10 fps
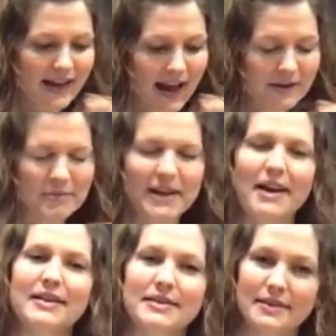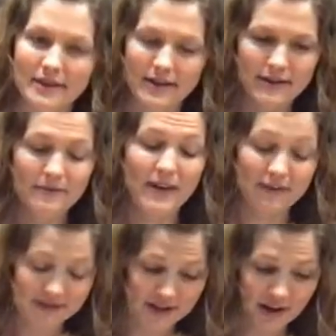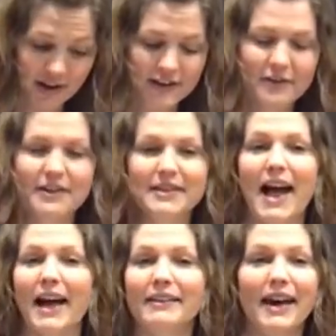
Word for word: And because I've started doing that,